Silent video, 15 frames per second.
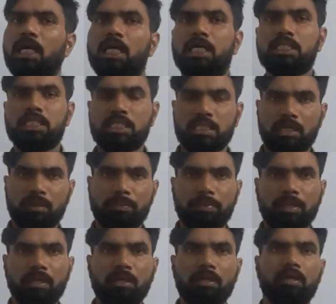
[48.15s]

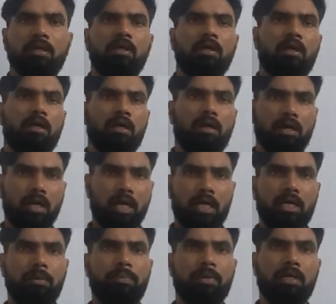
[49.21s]
GNP,
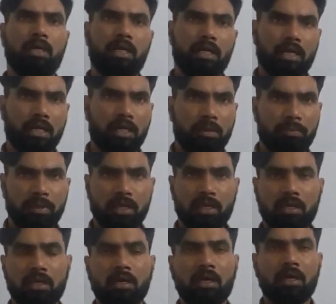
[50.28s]
NDP, and
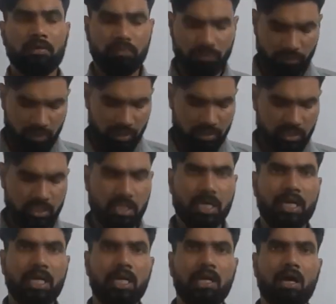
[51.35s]
NNP. We will
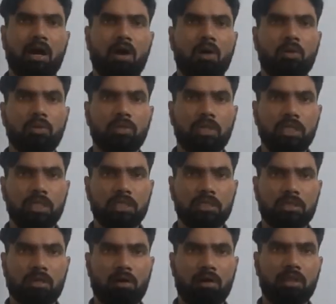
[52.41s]
study how all these
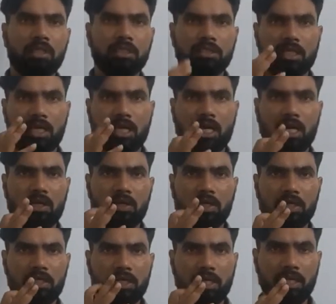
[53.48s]
are
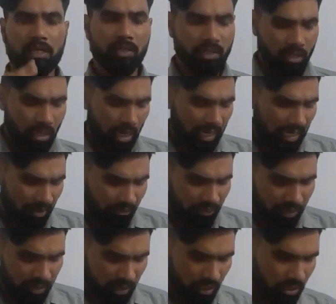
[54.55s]
calculated, and after
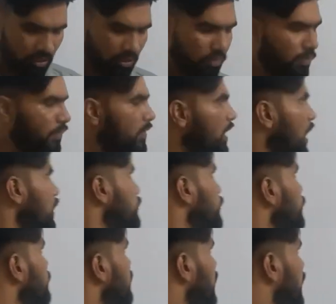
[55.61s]
that we will
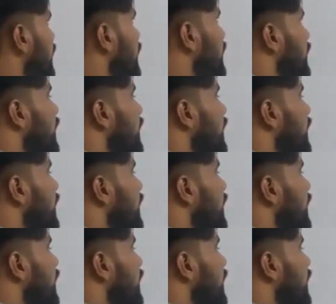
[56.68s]
also study